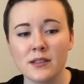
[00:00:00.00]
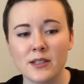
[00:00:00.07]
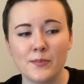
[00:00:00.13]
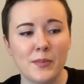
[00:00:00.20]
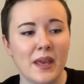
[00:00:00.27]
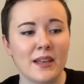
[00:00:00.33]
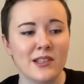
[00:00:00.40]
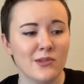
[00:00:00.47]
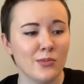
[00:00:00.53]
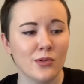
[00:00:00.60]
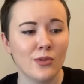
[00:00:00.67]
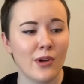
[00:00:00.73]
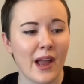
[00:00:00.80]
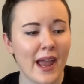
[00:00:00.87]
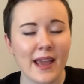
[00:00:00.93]

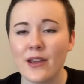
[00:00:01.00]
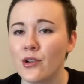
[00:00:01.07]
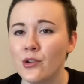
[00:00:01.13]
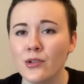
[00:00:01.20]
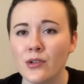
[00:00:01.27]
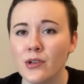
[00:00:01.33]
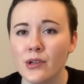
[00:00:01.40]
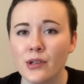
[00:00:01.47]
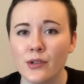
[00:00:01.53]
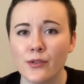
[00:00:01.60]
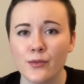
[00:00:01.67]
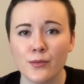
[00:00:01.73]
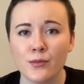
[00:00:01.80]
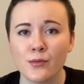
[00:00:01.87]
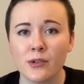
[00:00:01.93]
dependable anchor
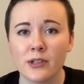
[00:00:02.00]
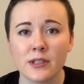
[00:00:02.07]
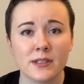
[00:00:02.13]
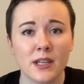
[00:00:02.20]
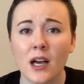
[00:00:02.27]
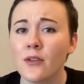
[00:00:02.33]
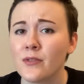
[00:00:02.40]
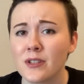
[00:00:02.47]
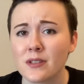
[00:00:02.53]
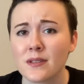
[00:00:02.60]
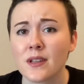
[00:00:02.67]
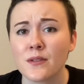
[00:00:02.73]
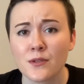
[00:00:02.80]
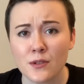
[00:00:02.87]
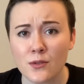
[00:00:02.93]
through the toughest
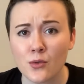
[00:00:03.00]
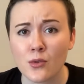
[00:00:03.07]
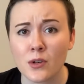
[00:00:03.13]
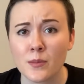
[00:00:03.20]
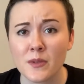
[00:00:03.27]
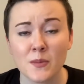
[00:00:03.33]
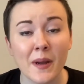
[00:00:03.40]
of storms.